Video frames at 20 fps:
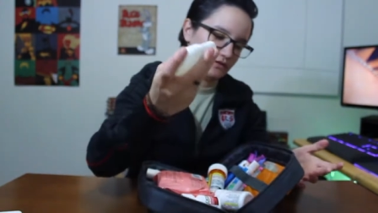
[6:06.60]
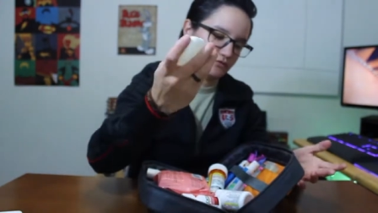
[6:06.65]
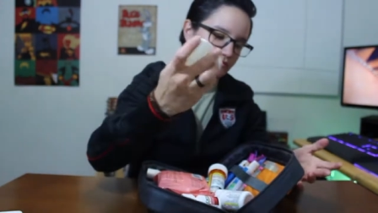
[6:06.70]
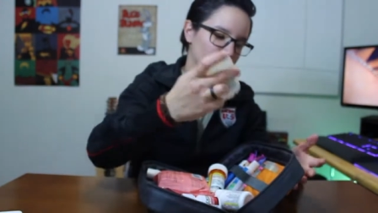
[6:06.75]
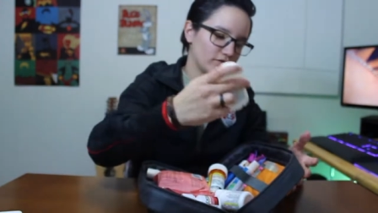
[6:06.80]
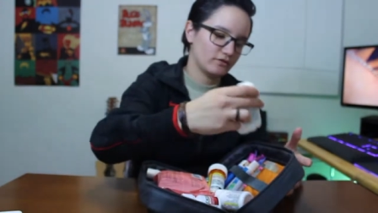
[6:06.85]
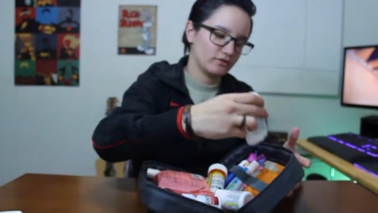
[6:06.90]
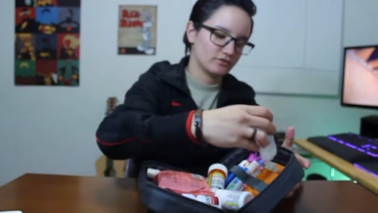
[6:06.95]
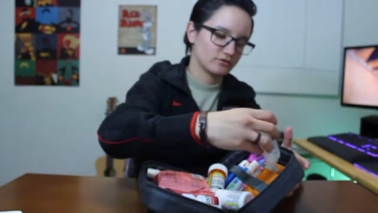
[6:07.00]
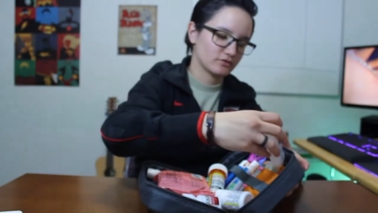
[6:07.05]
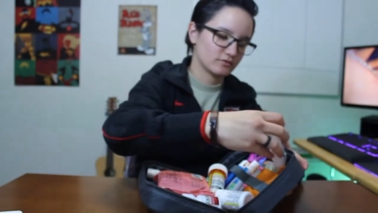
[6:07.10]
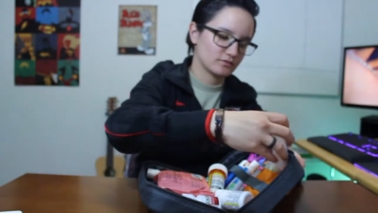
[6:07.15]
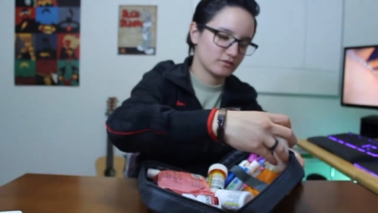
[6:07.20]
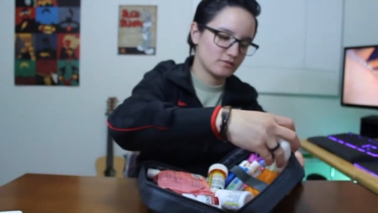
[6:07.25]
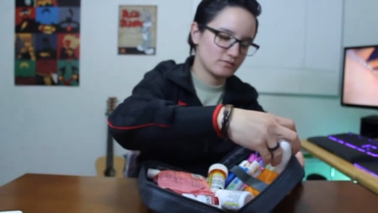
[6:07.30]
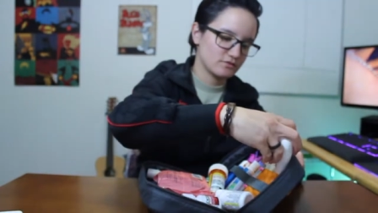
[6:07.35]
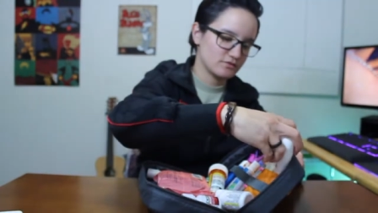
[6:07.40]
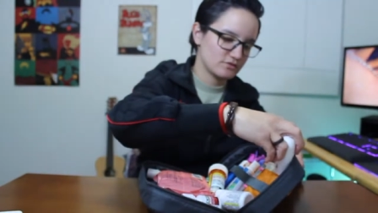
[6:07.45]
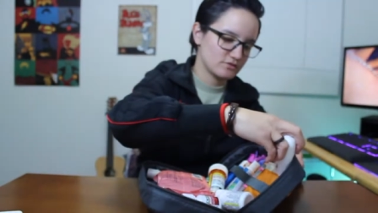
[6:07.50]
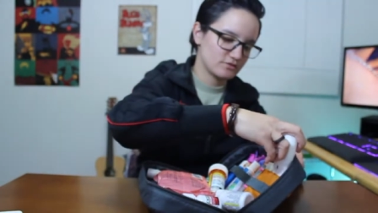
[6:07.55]
never know.
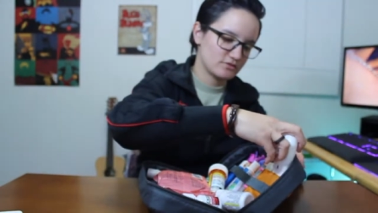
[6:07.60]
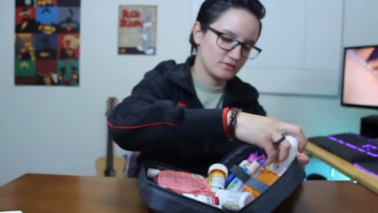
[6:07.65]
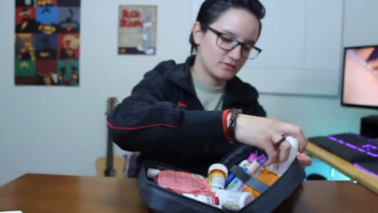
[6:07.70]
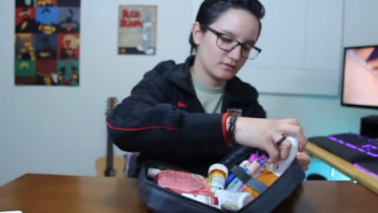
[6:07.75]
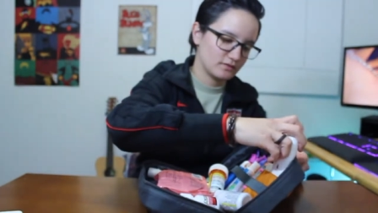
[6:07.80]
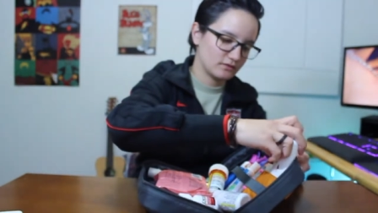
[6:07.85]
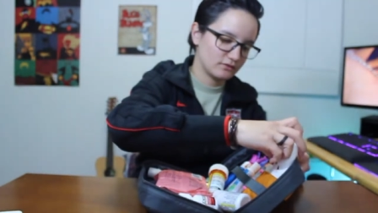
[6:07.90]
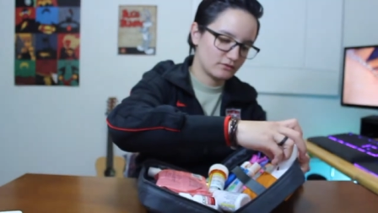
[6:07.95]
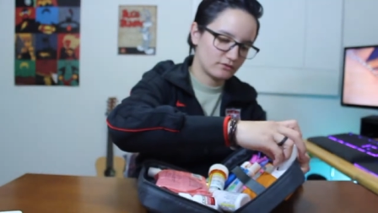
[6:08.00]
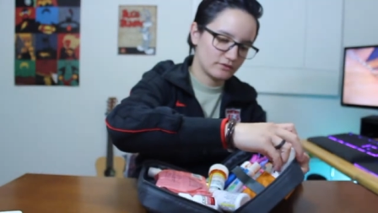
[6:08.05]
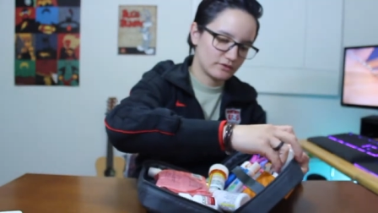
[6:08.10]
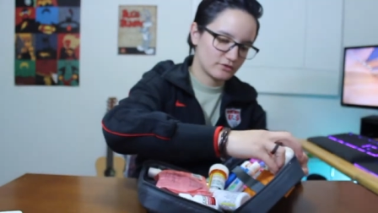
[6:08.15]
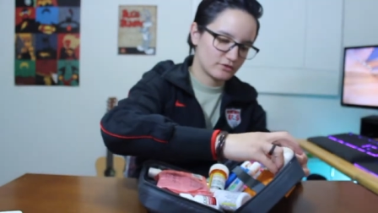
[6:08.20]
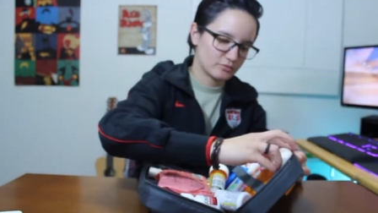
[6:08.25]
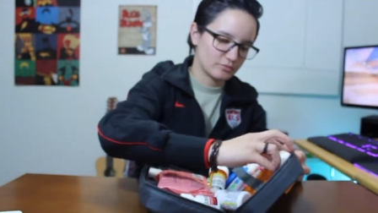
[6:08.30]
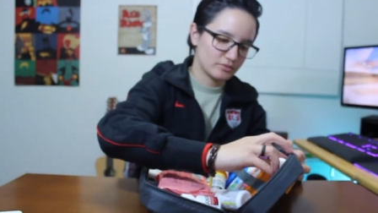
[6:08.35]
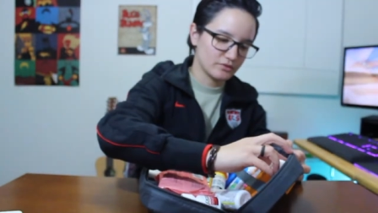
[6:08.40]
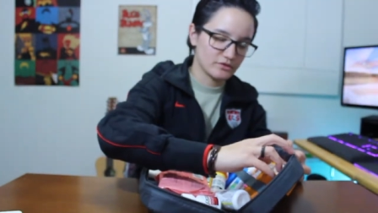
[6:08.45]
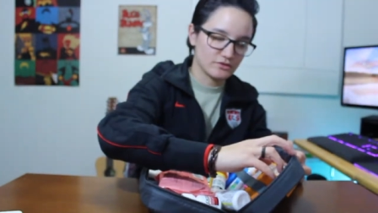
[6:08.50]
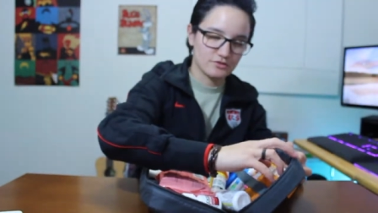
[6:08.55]
Sometimes you just need a little
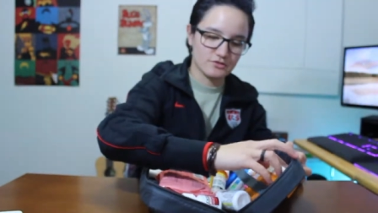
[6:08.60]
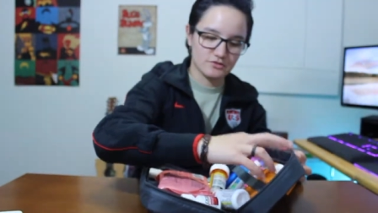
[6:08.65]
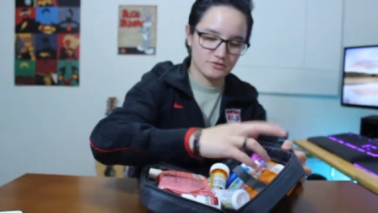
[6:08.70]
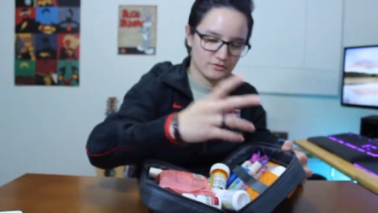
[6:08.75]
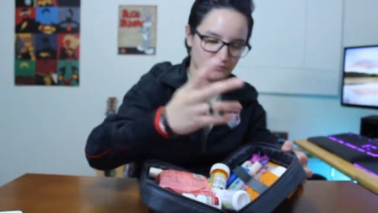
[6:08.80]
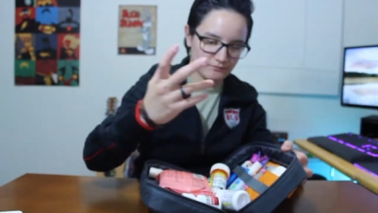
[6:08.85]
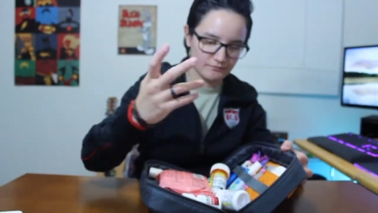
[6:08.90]
extra push.